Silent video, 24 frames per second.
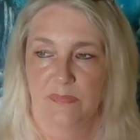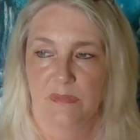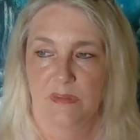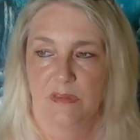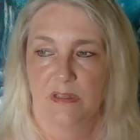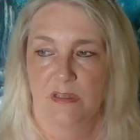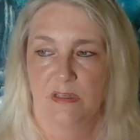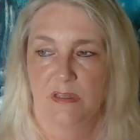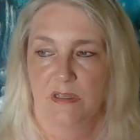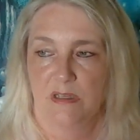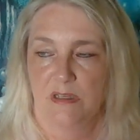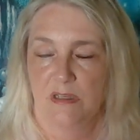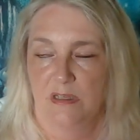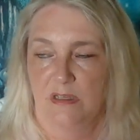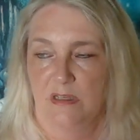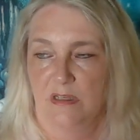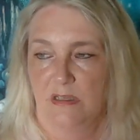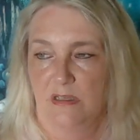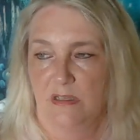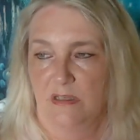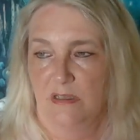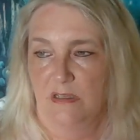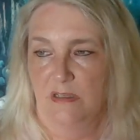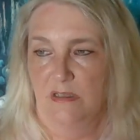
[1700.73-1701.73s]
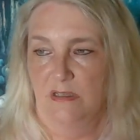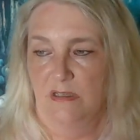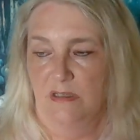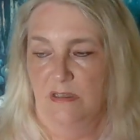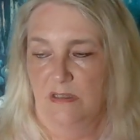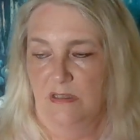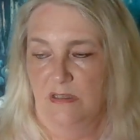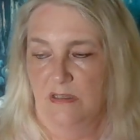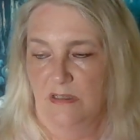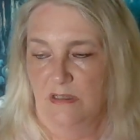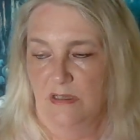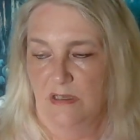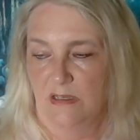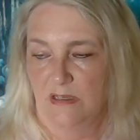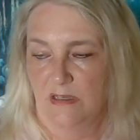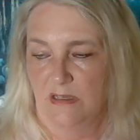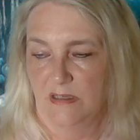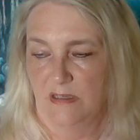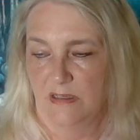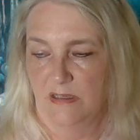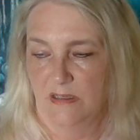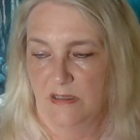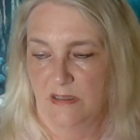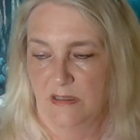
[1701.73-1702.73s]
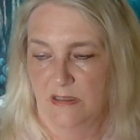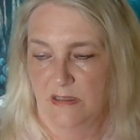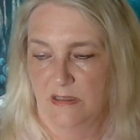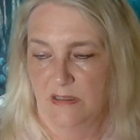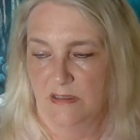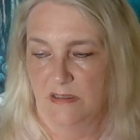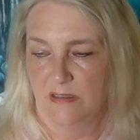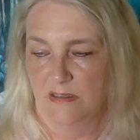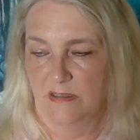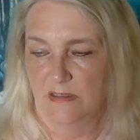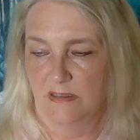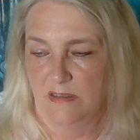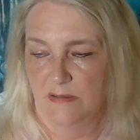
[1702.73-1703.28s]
No one is speaking in this clip.